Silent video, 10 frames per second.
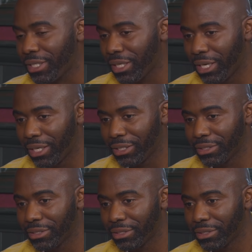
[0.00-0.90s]

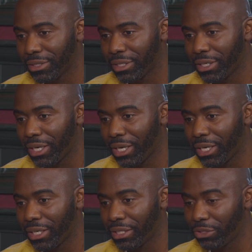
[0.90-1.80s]
And
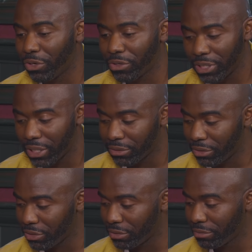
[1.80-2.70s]
the doctor's like, you
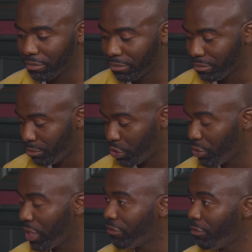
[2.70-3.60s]
know, we're
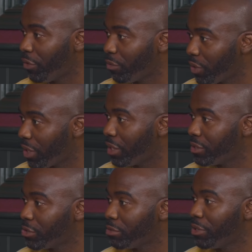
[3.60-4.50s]
trying everything we can
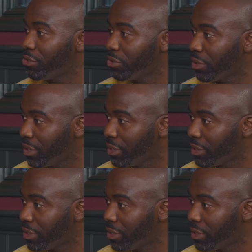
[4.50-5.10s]
just to make sure your kidney